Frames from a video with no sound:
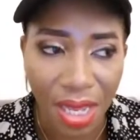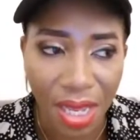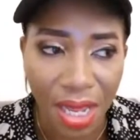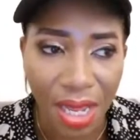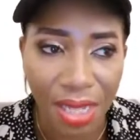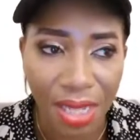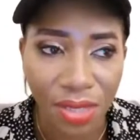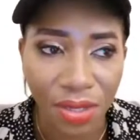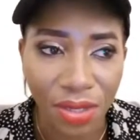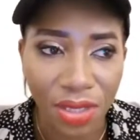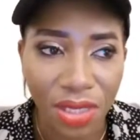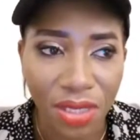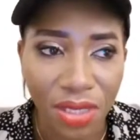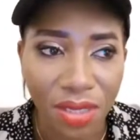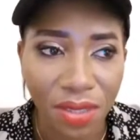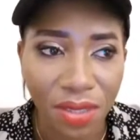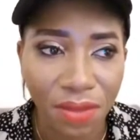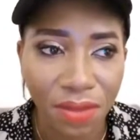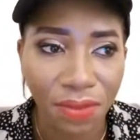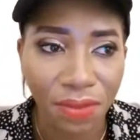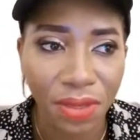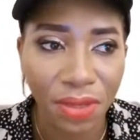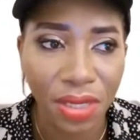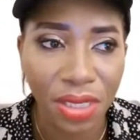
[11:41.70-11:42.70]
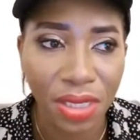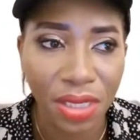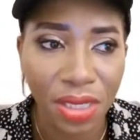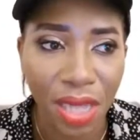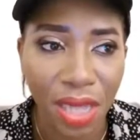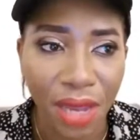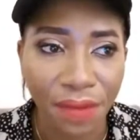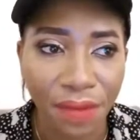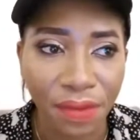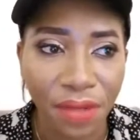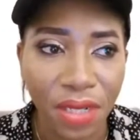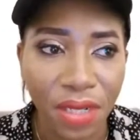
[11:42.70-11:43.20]
I
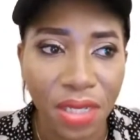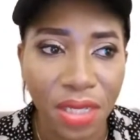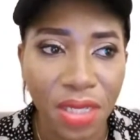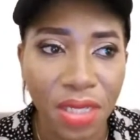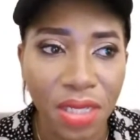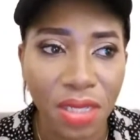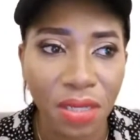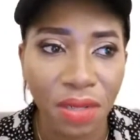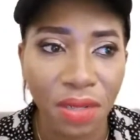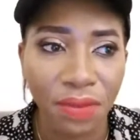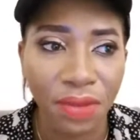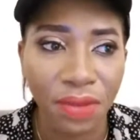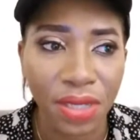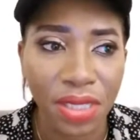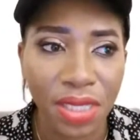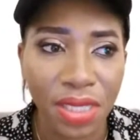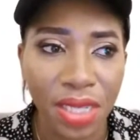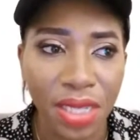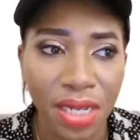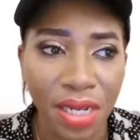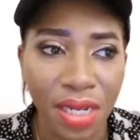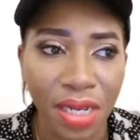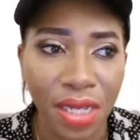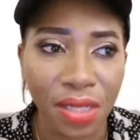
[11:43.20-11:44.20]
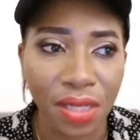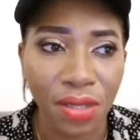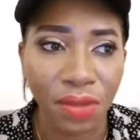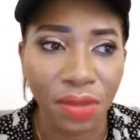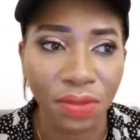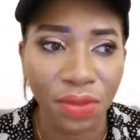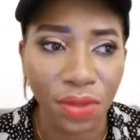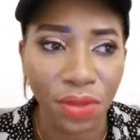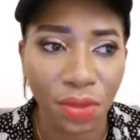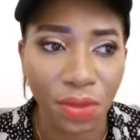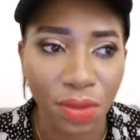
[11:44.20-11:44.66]
finished university at the age of